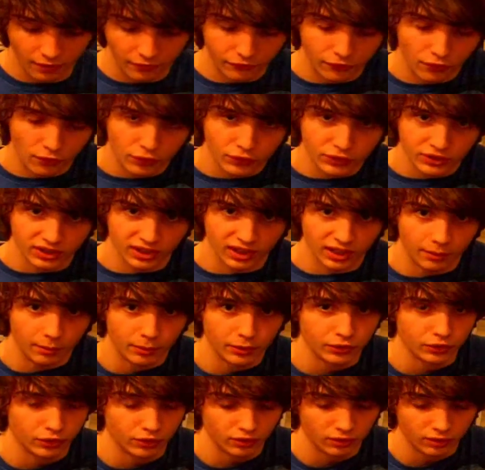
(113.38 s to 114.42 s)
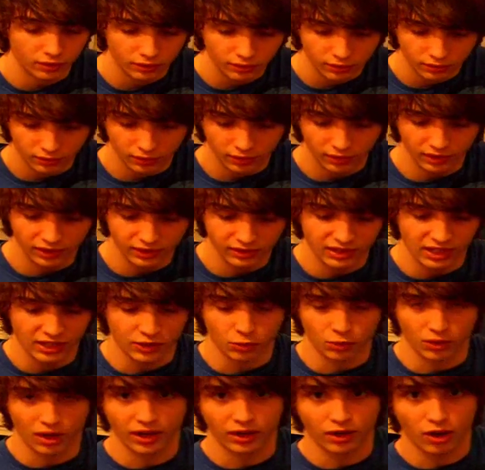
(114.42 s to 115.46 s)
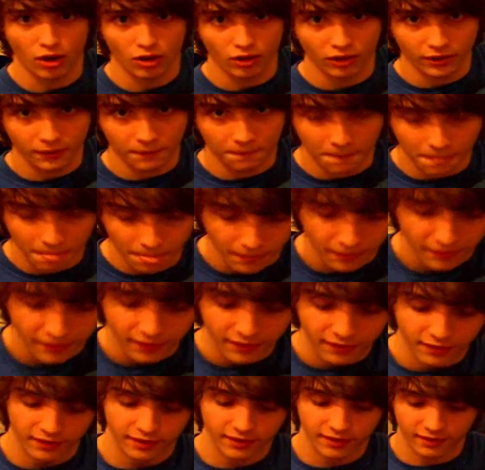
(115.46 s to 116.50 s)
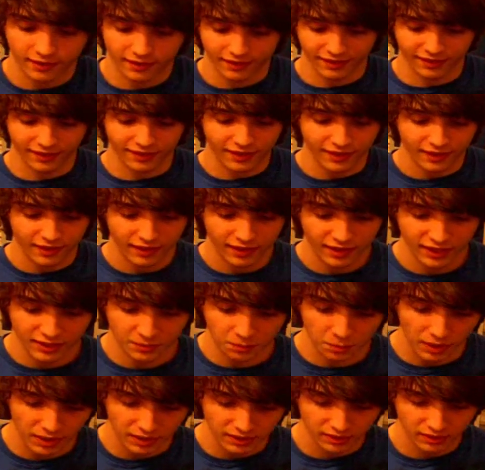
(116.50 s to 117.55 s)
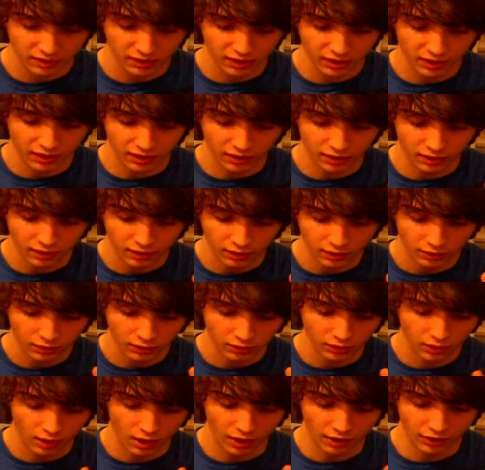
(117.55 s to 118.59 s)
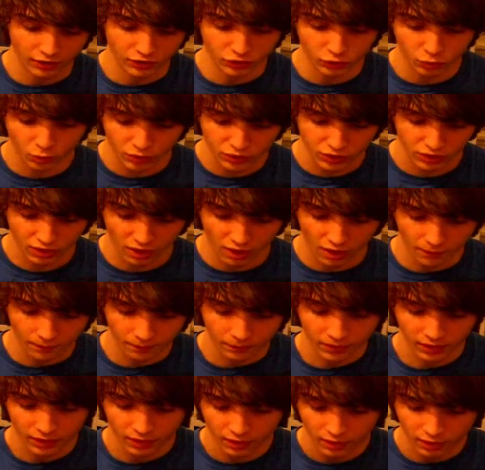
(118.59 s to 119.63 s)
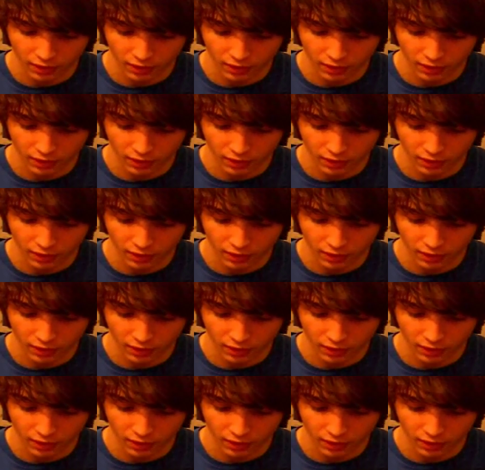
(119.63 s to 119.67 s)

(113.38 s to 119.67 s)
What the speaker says: focus limiter, at least that's what I call it, is basically you switch it up